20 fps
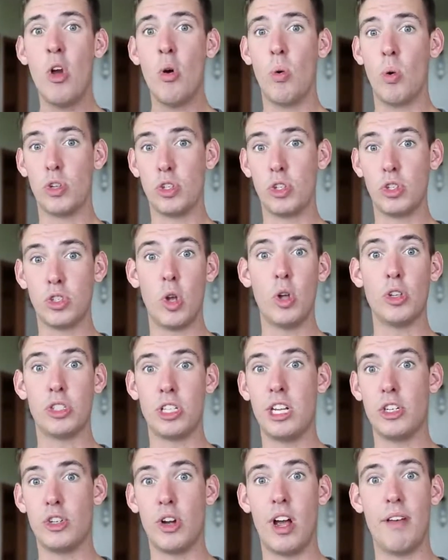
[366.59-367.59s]
Whereas a solid
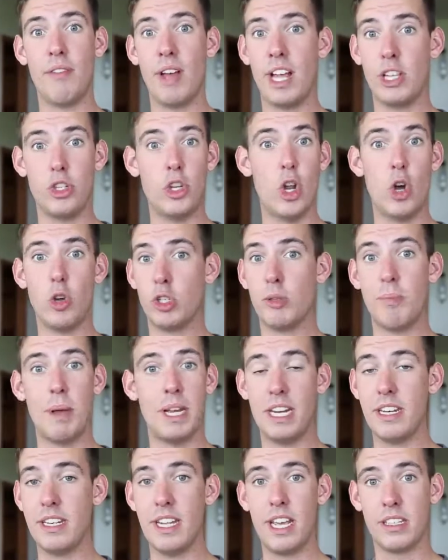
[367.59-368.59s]
state drive has no
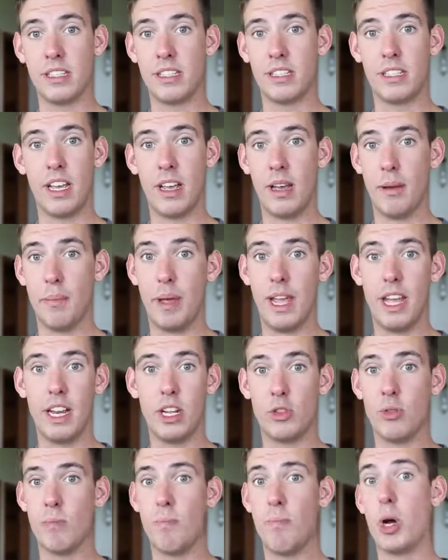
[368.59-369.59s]
spinning disk, and
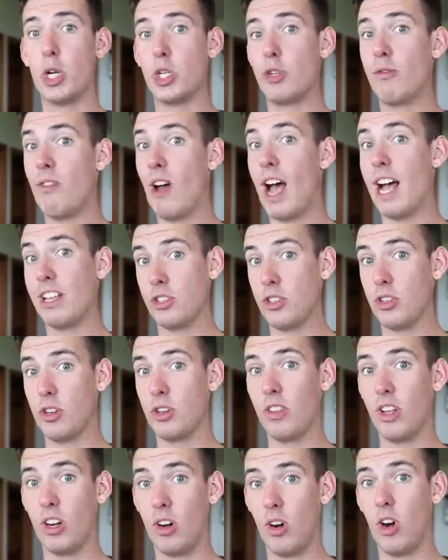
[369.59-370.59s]
it's much
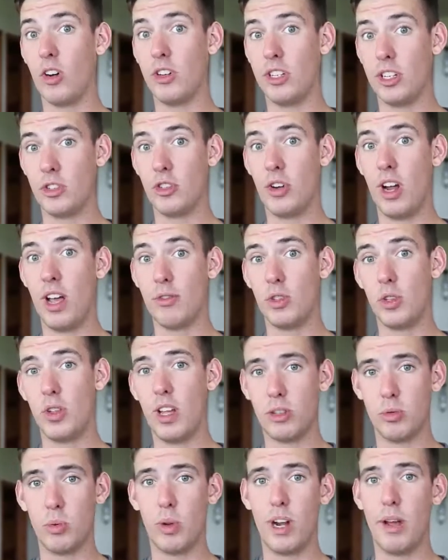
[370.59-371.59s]
faster than a hard disk drive. So
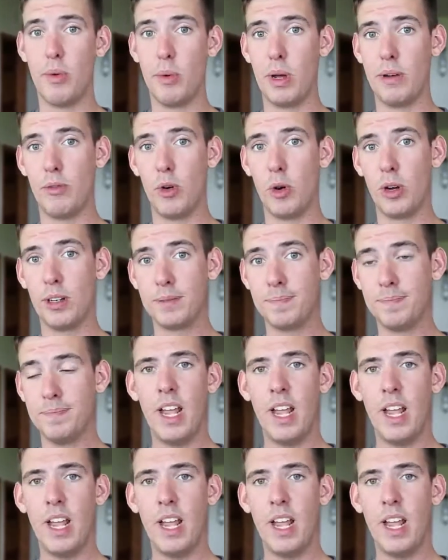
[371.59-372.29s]
that's what I went for.